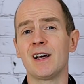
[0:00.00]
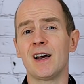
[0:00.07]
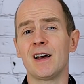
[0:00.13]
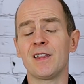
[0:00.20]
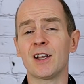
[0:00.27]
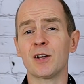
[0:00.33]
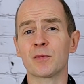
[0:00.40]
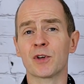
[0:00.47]

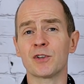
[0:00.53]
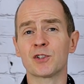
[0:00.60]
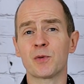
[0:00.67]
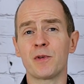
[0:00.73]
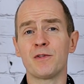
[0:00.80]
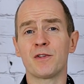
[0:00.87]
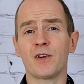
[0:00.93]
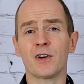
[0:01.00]
And then I'm going to
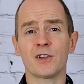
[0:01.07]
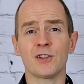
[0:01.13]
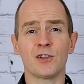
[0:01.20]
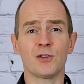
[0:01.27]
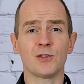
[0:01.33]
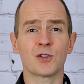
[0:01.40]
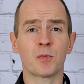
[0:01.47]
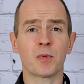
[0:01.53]
invite
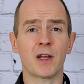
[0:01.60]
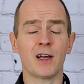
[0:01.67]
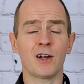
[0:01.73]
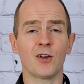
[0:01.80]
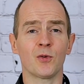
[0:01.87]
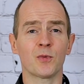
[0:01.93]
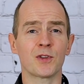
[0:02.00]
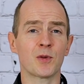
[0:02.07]
you to play
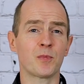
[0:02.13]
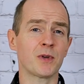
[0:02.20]
along with the